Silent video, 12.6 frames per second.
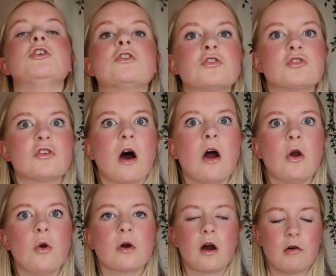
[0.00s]

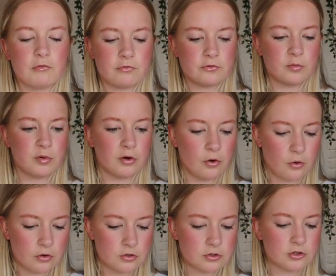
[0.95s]
So
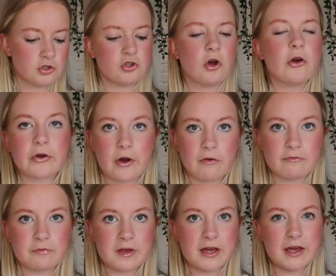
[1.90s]
comfortable, so
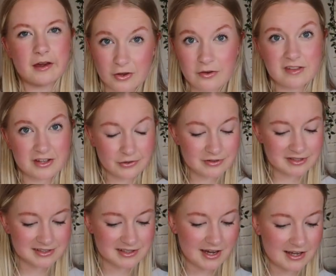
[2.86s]
comfy. Don't think you
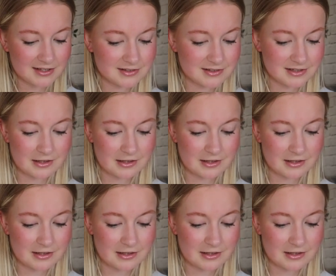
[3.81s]
understand.